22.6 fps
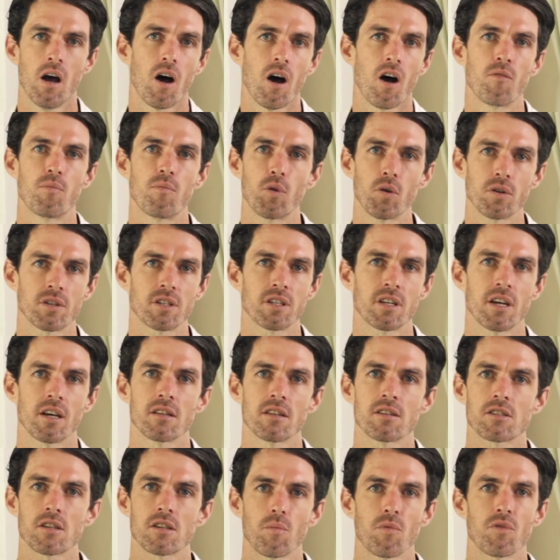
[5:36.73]
I've brought together
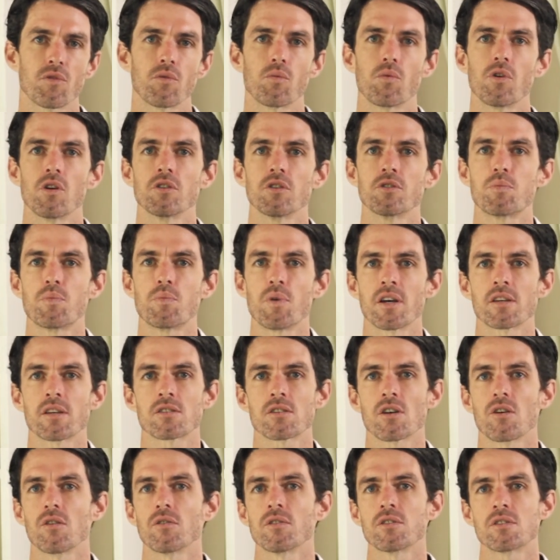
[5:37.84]
some of the world's
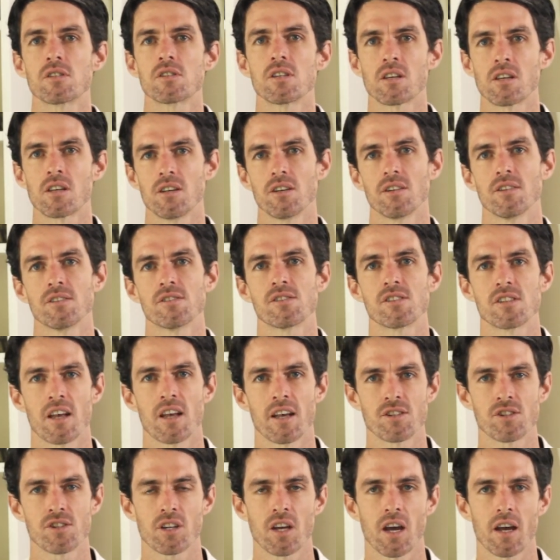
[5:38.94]
best holistic healers and
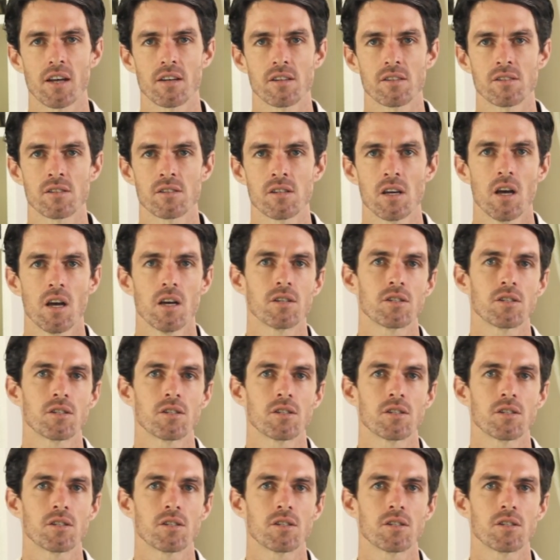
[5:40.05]
educators,